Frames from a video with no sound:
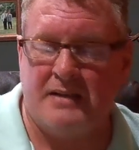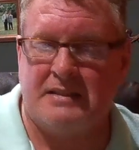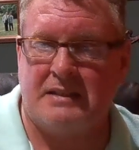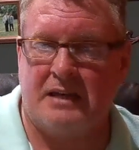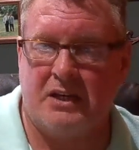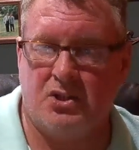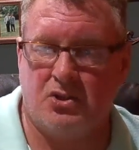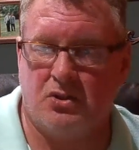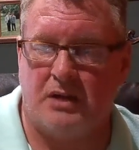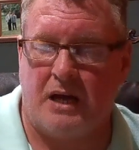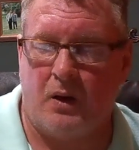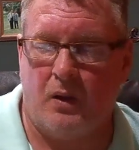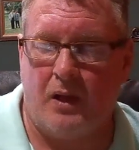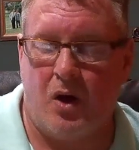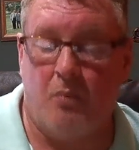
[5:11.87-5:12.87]
slide your
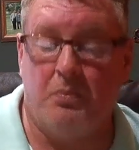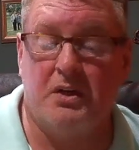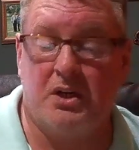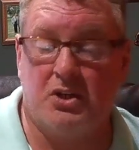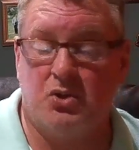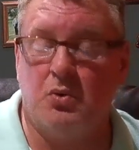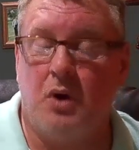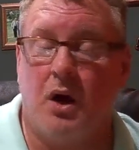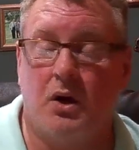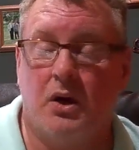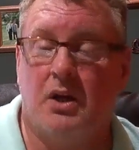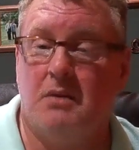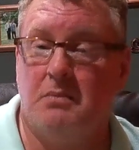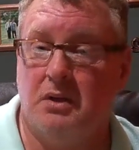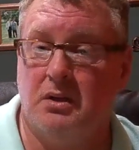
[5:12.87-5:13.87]
dowel out, because you are going
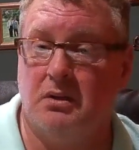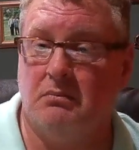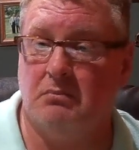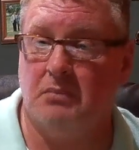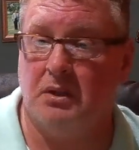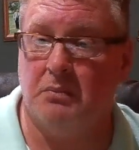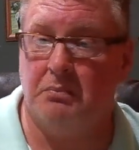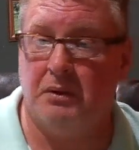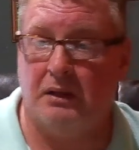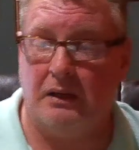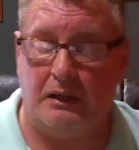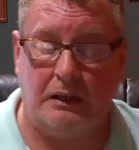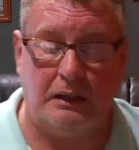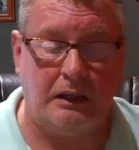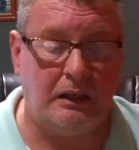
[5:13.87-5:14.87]
to be
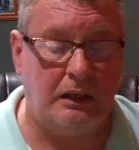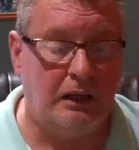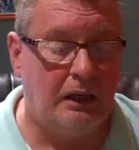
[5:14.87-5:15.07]
manipulating it.